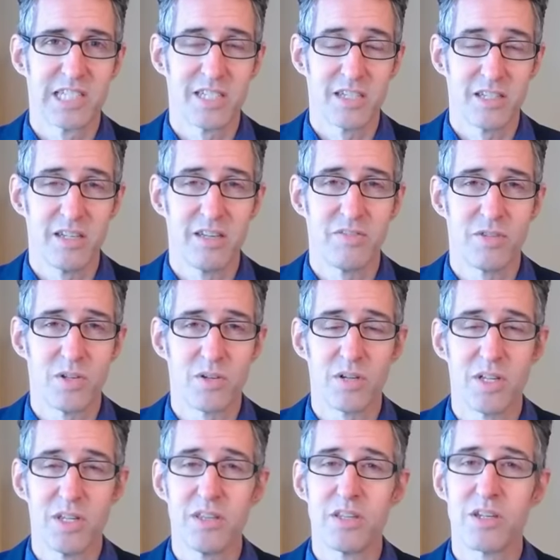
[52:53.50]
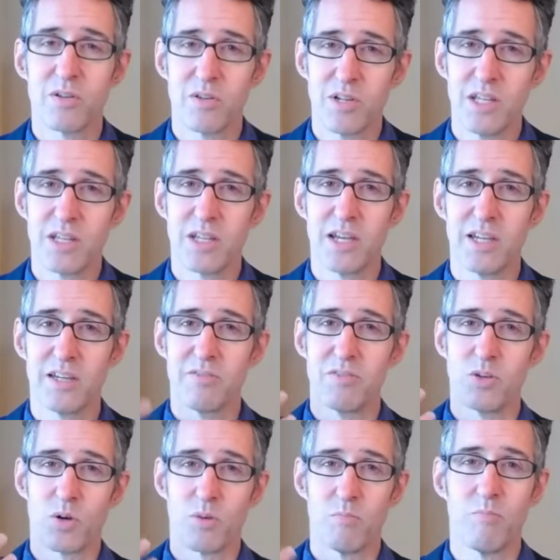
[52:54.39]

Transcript: if you're in the green light, if you're